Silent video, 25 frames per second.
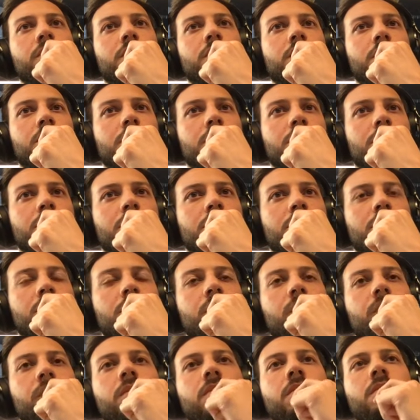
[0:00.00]

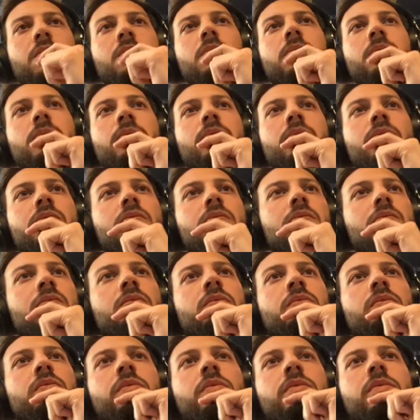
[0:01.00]

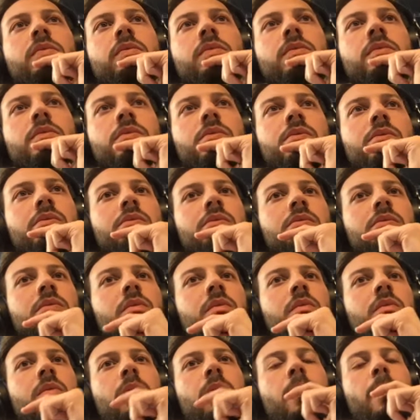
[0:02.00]

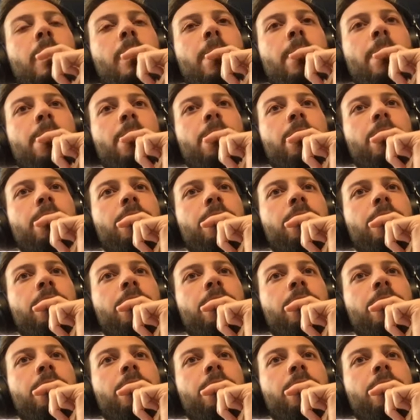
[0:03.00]
The person shown says nothing.